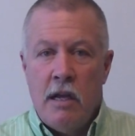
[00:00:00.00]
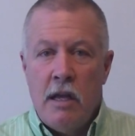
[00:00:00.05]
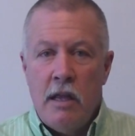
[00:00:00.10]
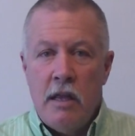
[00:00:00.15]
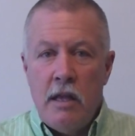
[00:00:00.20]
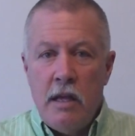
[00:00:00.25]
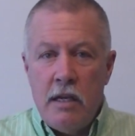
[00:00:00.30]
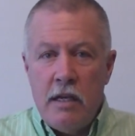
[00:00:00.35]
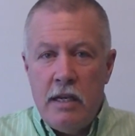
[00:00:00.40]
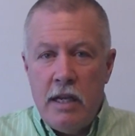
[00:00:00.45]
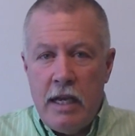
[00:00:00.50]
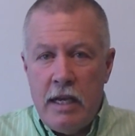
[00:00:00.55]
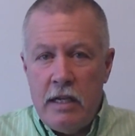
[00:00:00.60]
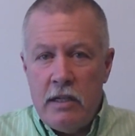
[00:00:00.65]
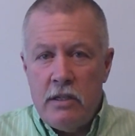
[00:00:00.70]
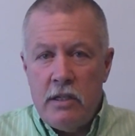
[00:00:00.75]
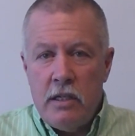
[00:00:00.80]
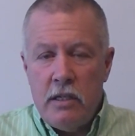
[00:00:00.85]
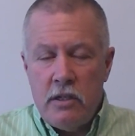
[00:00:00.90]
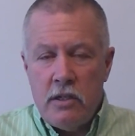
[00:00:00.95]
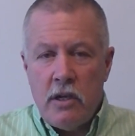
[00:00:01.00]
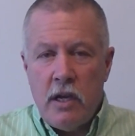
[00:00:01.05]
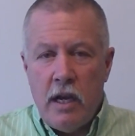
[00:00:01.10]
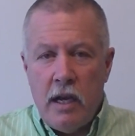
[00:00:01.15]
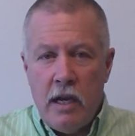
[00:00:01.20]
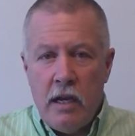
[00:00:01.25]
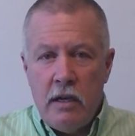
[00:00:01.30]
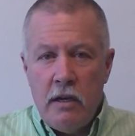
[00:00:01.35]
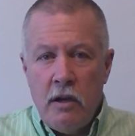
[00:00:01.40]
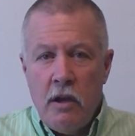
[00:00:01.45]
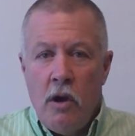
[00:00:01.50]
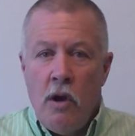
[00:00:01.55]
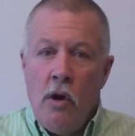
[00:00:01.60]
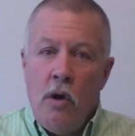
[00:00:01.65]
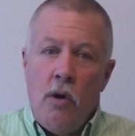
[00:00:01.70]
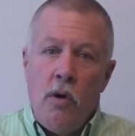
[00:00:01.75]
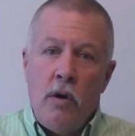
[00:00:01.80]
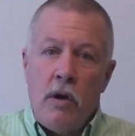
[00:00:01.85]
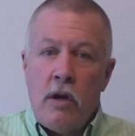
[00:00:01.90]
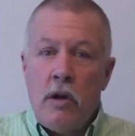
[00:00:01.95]
the daisy chain
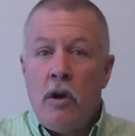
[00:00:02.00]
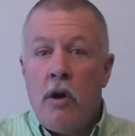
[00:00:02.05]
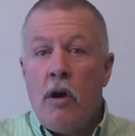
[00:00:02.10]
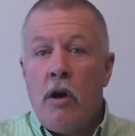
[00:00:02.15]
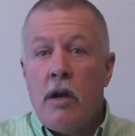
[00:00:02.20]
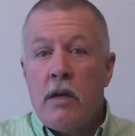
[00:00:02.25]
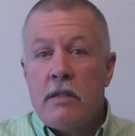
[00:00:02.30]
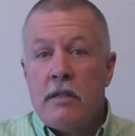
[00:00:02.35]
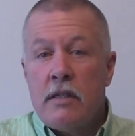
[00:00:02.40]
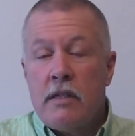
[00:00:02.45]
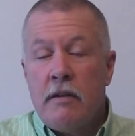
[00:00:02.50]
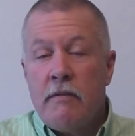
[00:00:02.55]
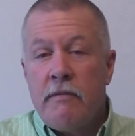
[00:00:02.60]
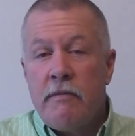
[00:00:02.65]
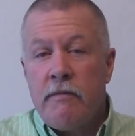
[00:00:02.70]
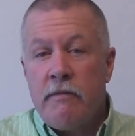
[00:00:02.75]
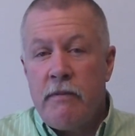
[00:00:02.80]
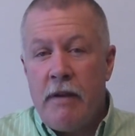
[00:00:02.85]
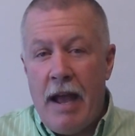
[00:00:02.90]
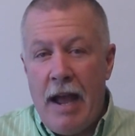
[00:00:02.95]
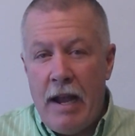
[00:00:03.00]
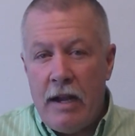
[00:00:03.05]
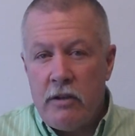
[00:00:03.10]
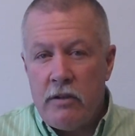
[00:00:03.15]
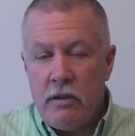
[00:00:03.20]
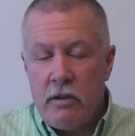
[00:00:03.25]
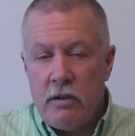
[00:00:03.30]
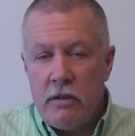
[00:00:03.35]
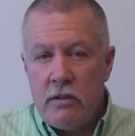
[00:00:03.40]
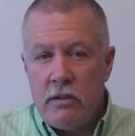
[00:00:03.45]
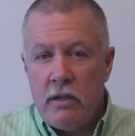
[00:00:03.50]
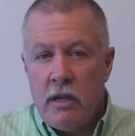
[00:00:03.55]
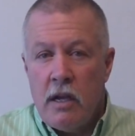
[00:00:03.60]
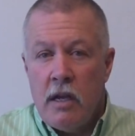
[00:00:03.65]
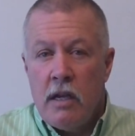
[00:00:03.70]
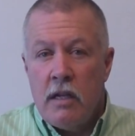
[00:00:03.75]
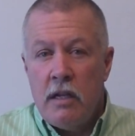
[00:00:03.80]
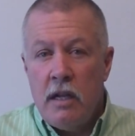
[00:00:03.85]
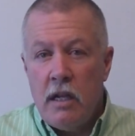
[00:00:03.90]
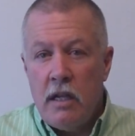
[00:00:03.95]
or causative factors
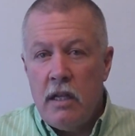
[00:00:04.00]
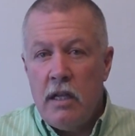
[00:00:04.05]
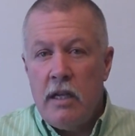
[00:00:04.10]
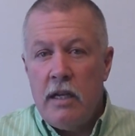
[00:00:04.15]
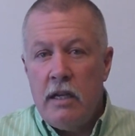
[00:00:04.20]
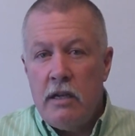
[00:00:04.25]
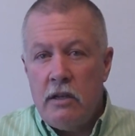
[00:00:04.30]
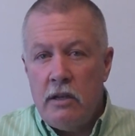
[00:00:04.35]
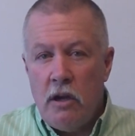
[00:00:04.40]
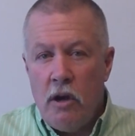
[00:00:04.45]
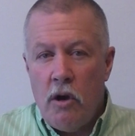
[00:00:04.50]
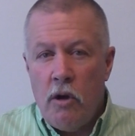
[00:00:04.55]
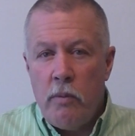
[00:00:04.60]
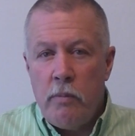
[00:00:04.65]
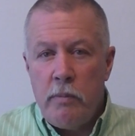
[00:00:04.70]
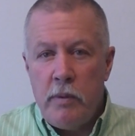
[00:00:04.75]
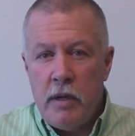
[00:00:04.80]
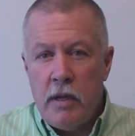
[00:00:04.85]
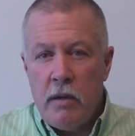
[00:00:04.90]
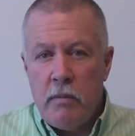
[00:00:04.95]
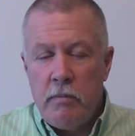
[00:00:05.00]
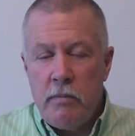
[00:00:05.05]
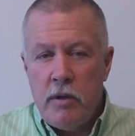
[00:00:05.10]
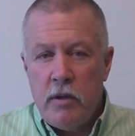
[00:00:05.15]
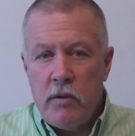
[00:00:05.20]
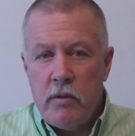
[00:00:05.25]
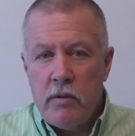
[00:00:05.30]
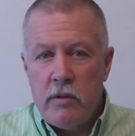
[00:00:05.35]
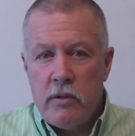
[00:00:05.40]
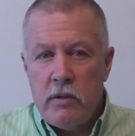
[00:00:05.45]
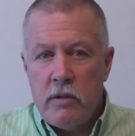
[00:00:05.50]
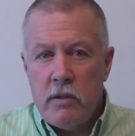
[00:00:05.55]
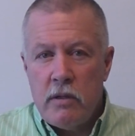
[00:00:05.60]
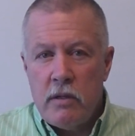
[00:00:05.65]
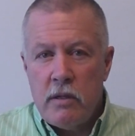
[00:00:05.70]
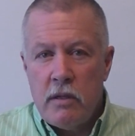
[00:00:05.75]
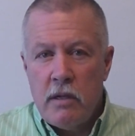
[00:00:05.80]
that lead to opiate abuse,